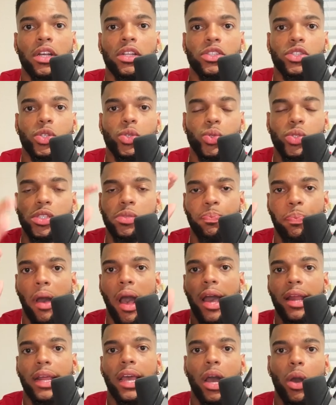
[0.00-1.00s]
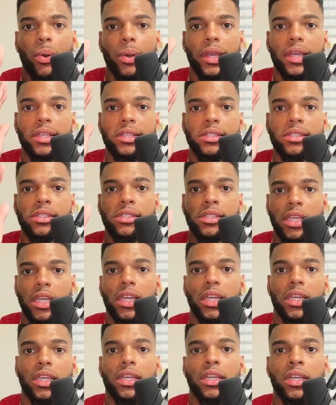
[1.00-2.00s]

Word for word: to spot out and see.